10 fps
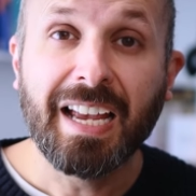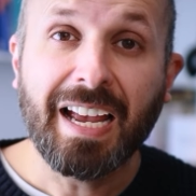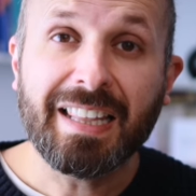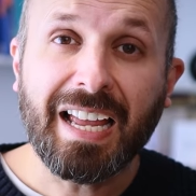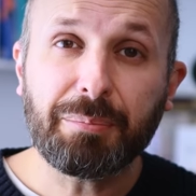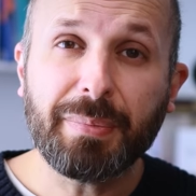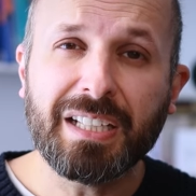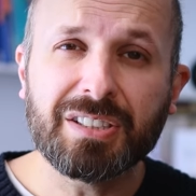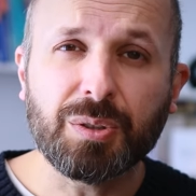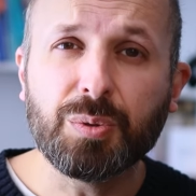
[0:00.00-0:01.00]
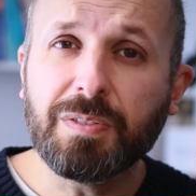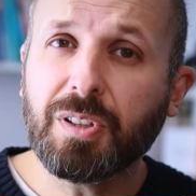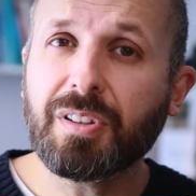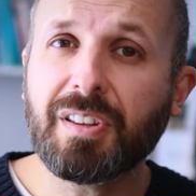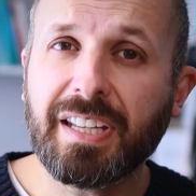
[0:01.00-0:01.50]
And that means an awful
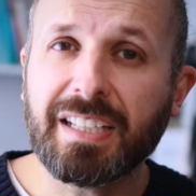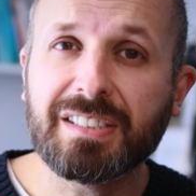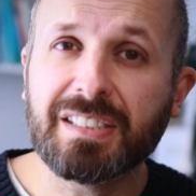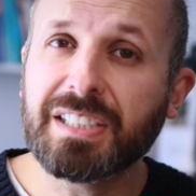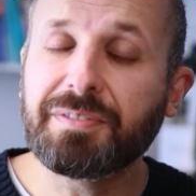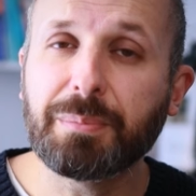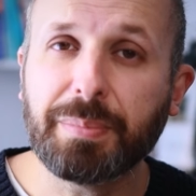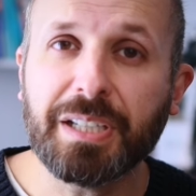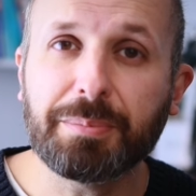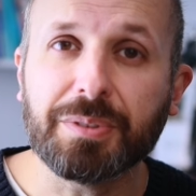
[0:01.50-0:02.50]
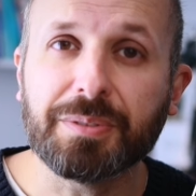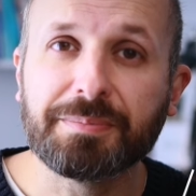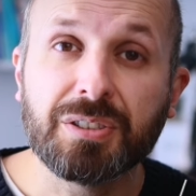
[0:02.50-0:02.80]
lot of things to different people.